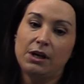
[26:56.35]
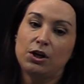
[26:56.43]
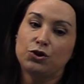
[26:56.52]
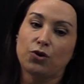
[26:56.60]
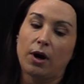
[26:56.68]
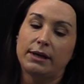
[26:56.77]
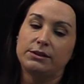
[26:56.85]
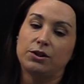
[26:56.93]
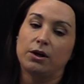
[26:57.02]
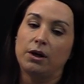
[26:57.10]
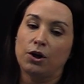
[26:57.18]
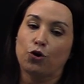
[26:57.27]
trying
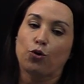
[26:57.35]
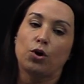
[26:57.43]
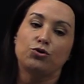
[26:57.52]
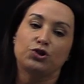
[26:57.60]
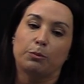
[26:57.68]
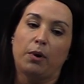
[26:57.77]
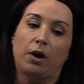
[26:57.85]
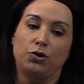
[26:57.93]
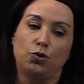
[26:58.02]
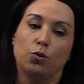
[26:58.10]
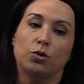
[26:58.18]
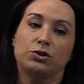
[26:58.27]
to encroach upon
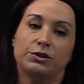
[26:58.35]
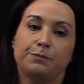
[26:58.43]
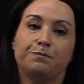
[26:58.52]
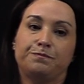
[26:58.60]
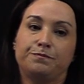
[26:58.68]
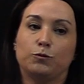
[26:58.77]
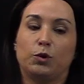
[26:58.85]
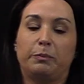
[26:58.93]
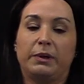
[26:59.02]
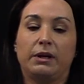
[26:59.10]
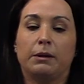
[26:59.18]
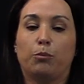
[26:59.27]
yours would
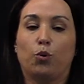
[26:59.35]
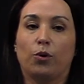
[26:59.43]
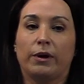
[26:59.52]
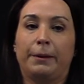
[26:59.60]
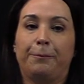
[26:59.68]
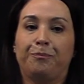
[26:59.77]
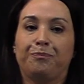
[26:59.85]
be important.